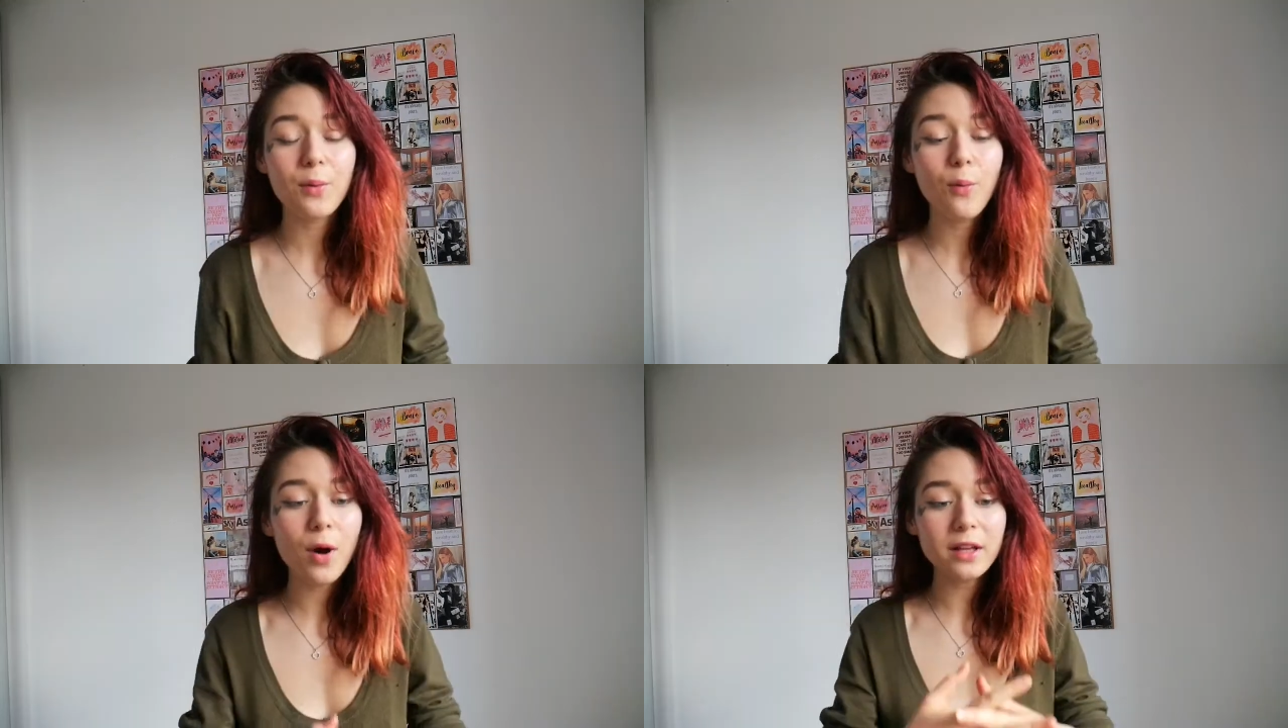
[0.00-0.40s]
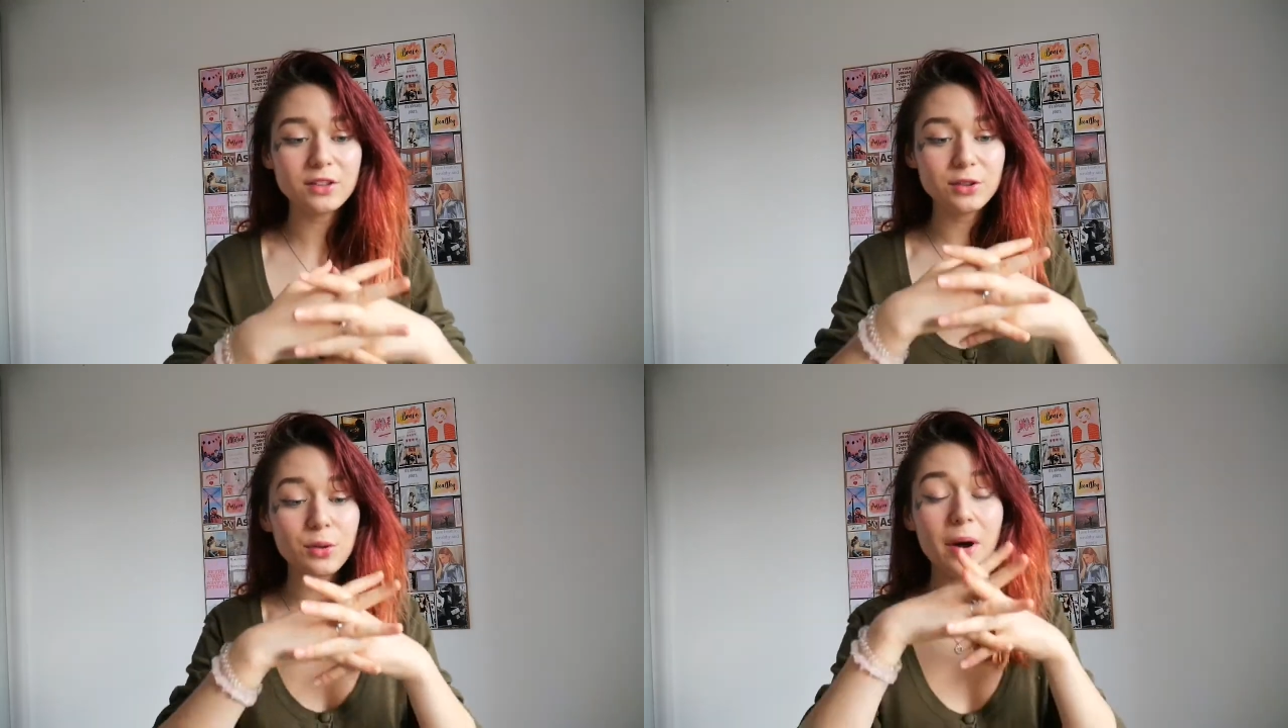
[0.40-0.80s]

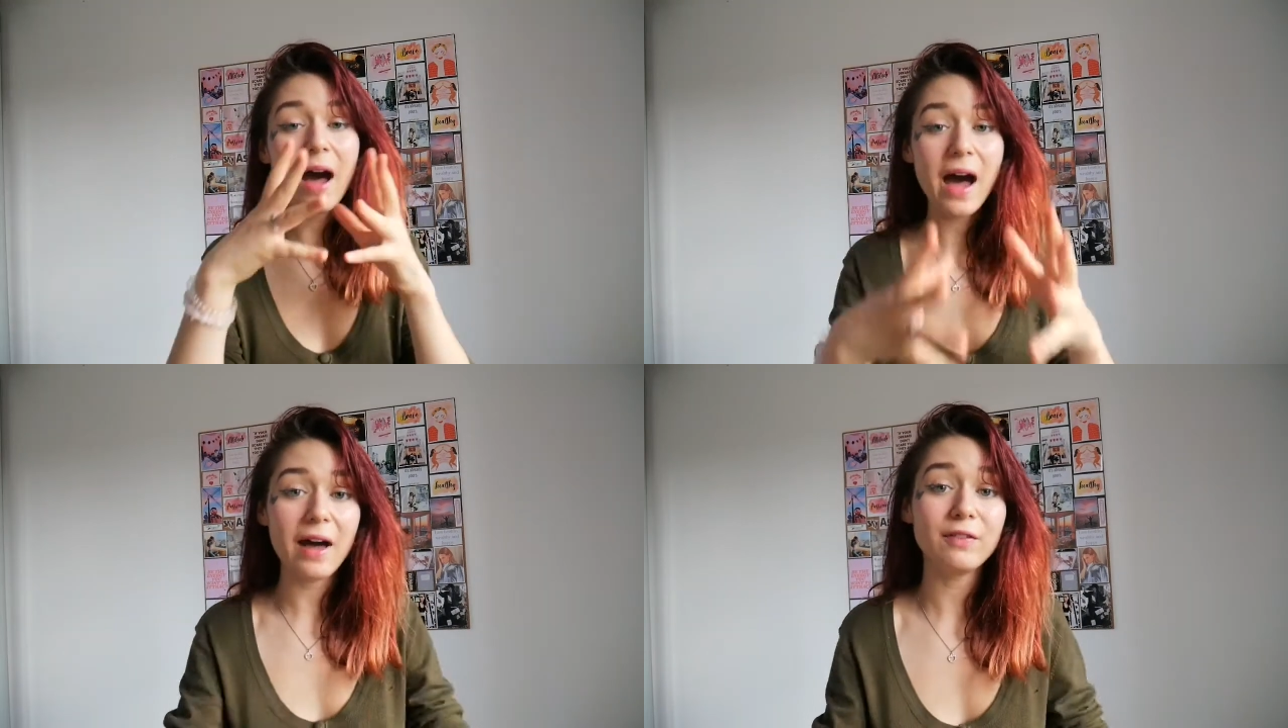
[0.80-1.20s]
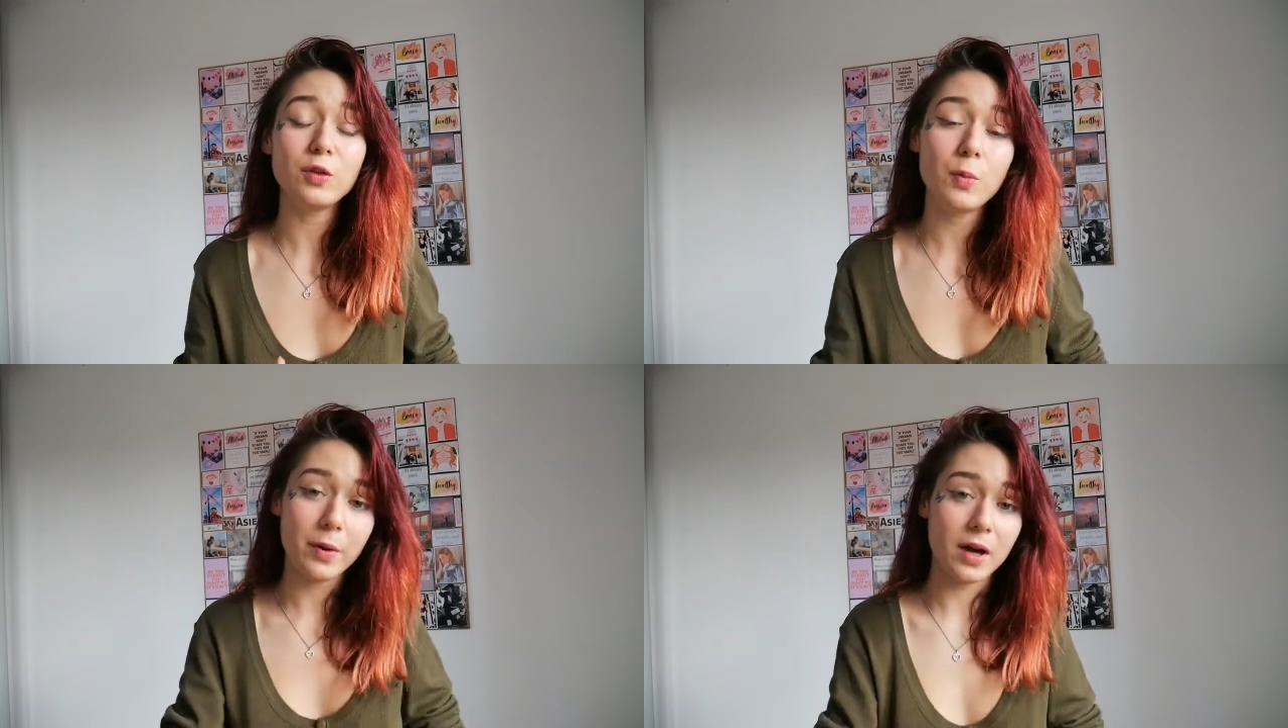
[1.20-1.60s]
What you have
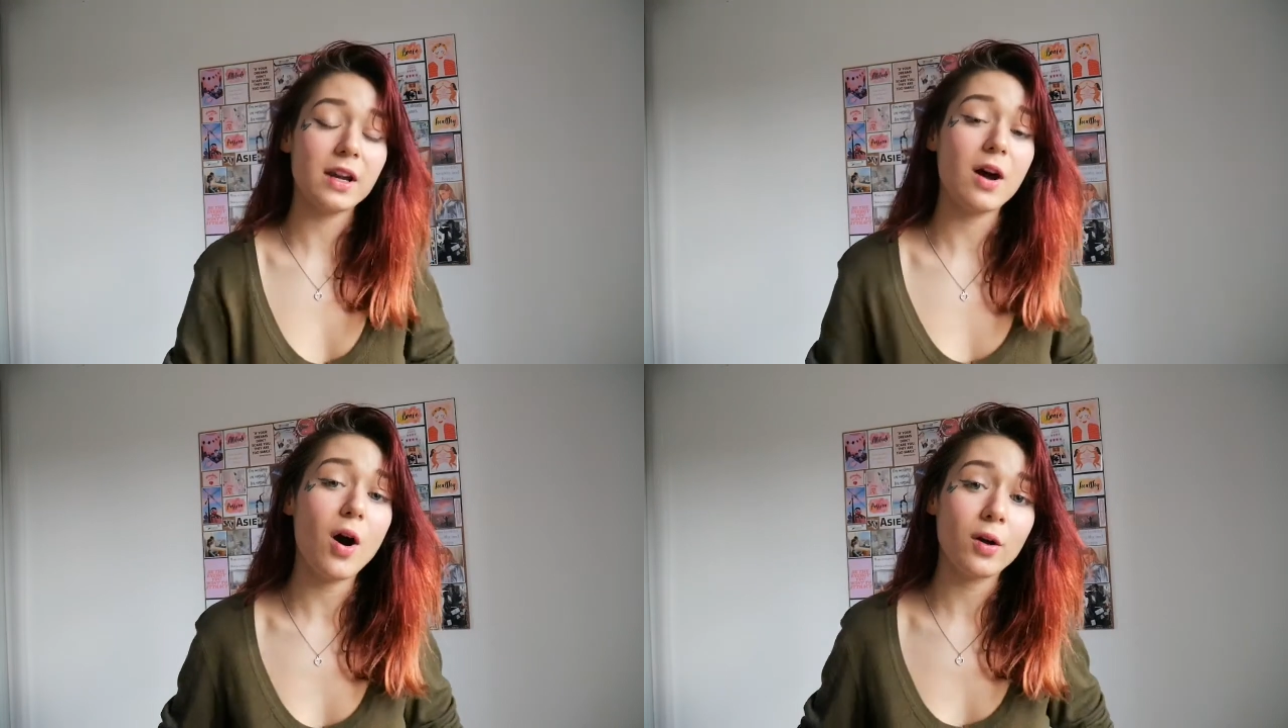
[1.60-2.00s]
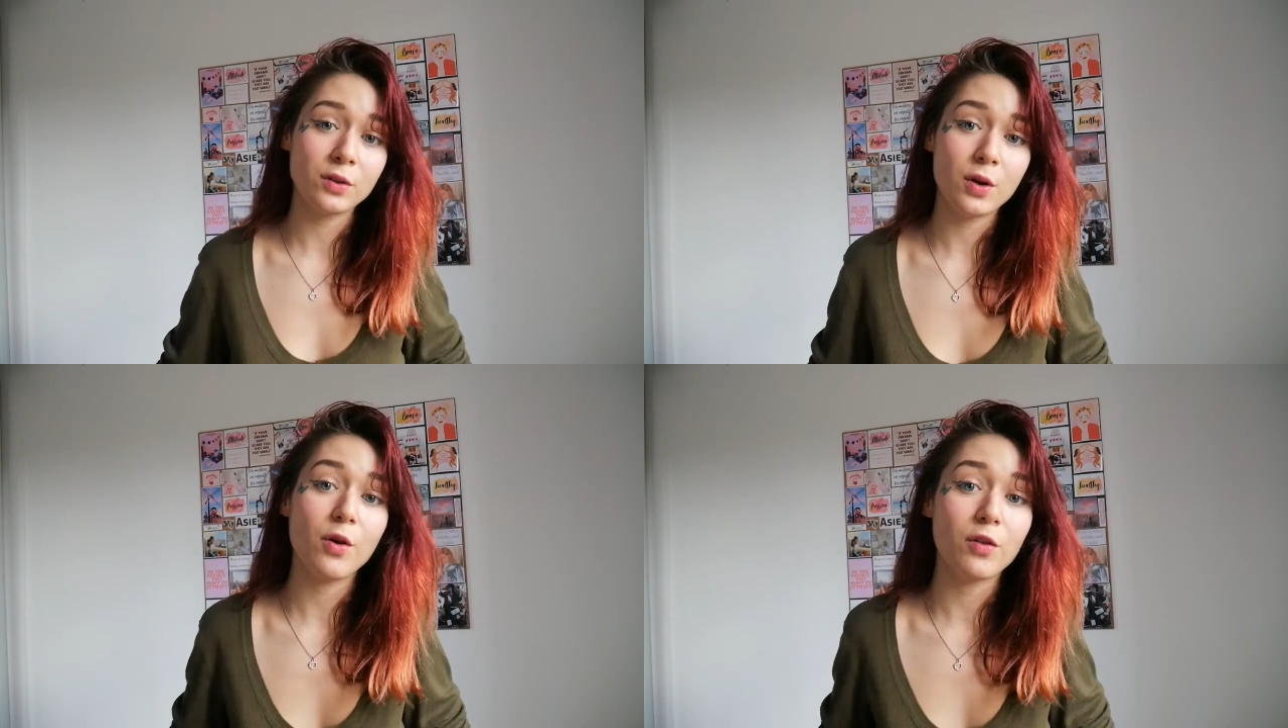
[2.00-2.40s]
to put
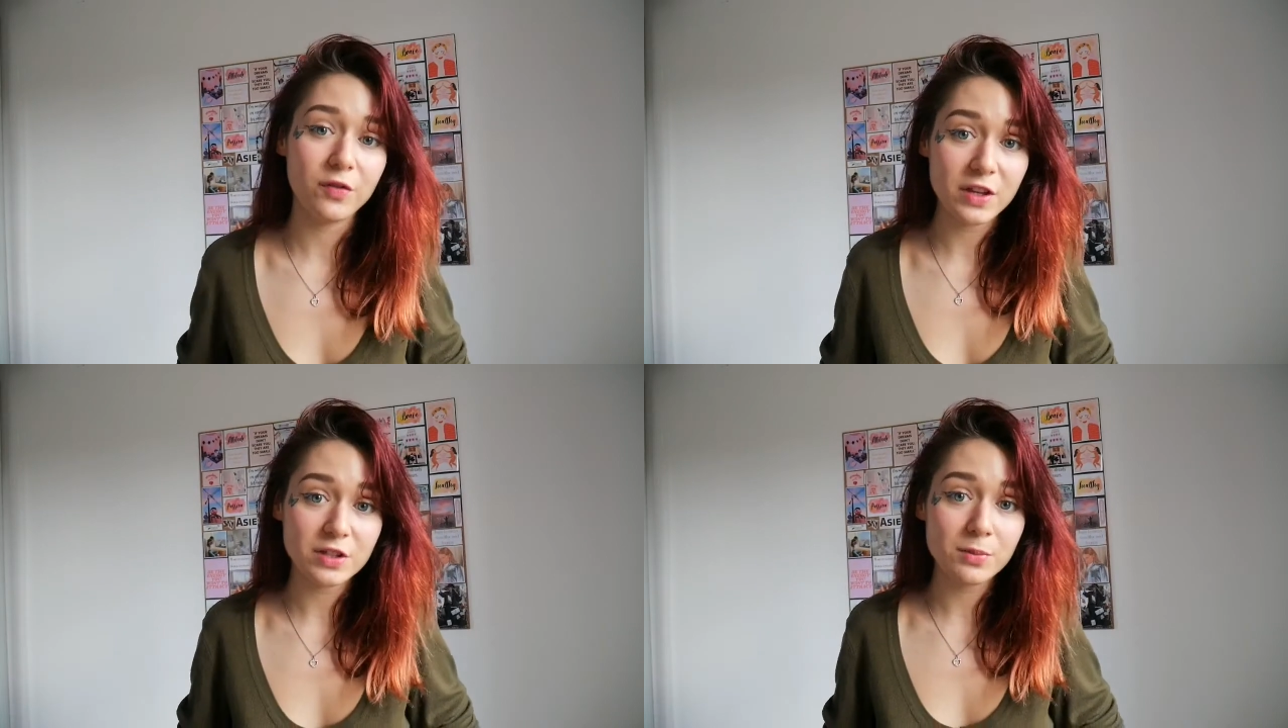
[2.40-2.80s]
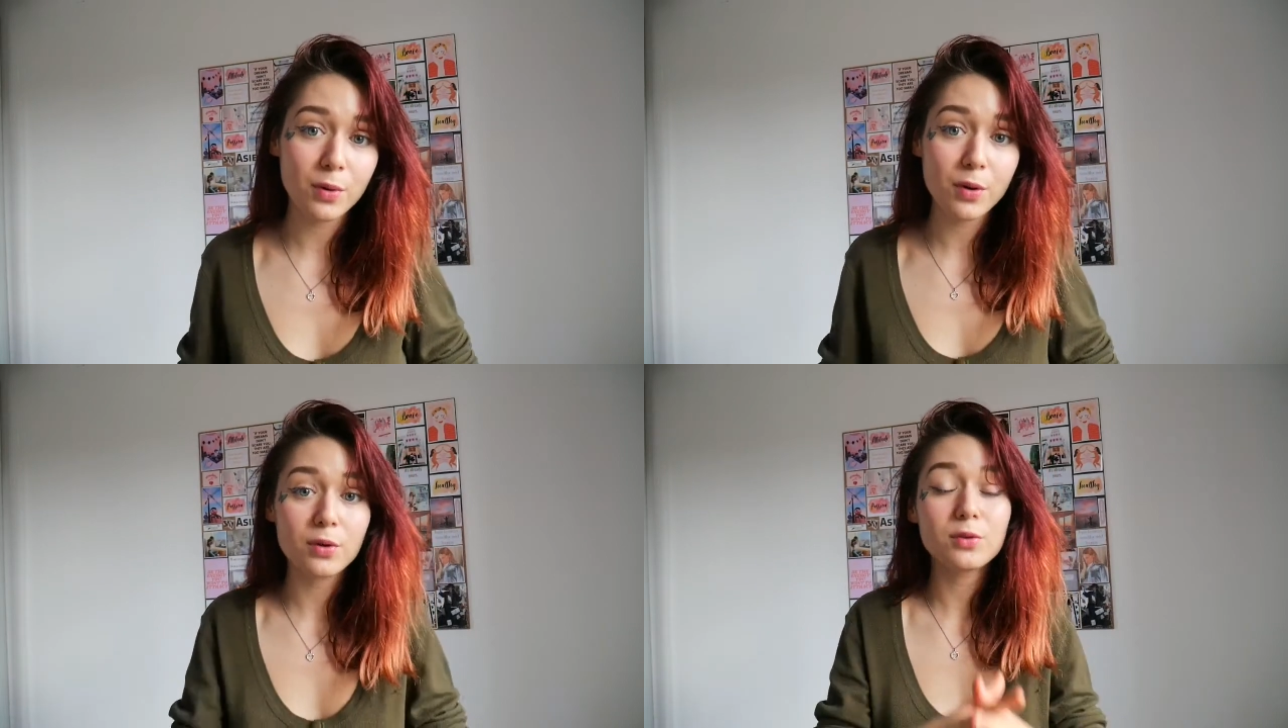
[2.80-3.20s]
on your vision
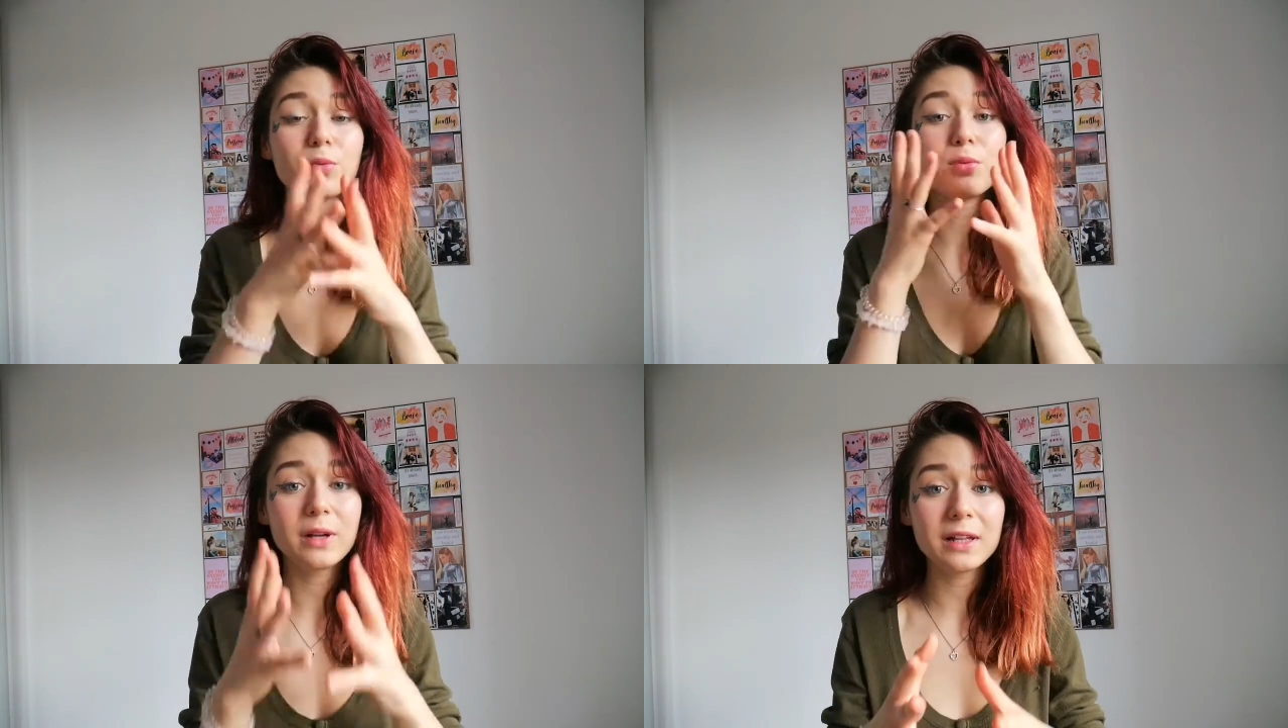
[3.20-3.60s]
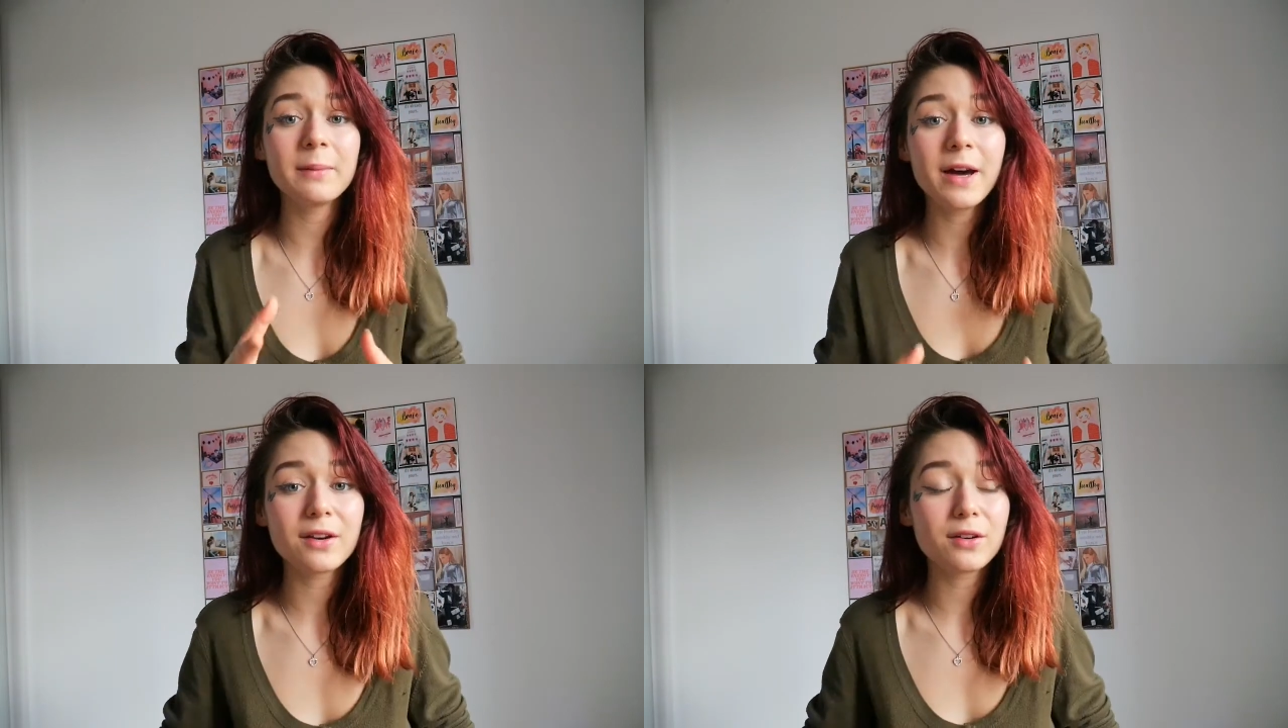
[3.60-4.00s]
board really
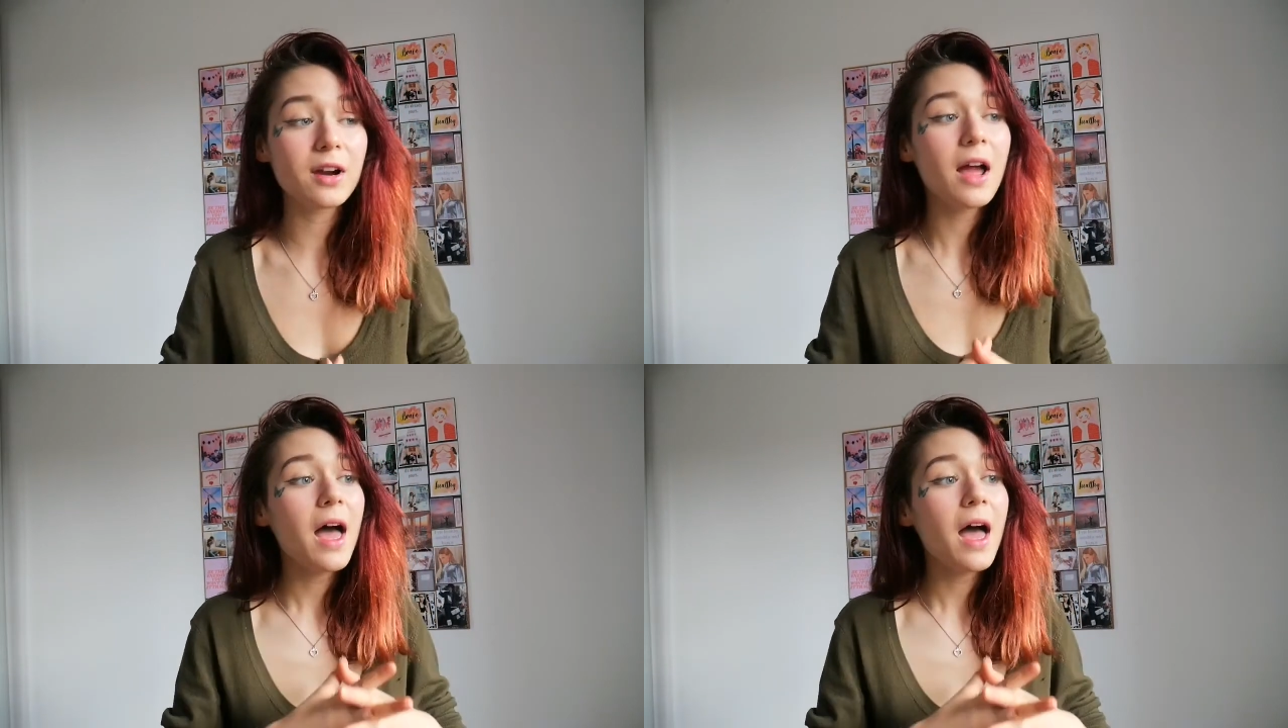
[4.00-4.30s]
matter.